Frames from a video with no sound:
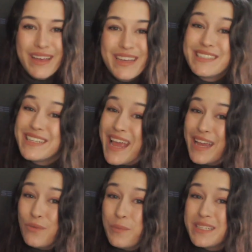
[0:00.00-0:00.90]

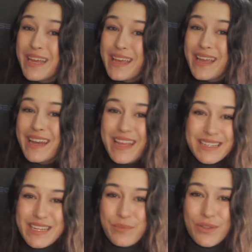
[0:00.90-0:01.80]
Today we'll be taking an
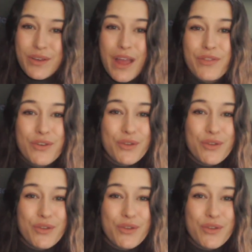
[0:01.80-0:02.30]
in-depth look at the new